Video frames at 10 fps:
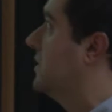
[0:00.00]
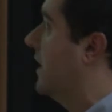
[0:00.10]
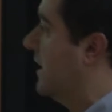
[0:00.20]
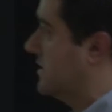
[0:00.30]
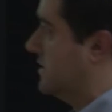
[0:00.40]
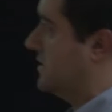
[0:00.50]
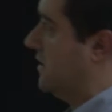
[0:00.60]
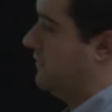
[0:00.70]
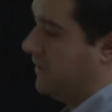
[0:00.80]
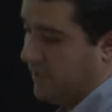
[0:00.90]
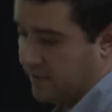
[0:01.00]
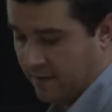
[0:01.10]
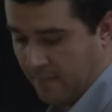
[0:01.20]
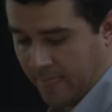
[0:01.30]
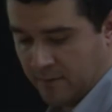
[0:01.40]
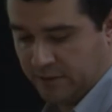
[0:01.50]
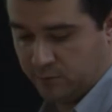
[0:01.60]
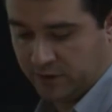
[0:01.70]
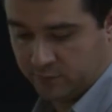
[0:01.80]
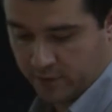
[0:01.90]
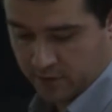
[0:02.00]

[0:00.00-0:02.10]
tags and stuff like that. But what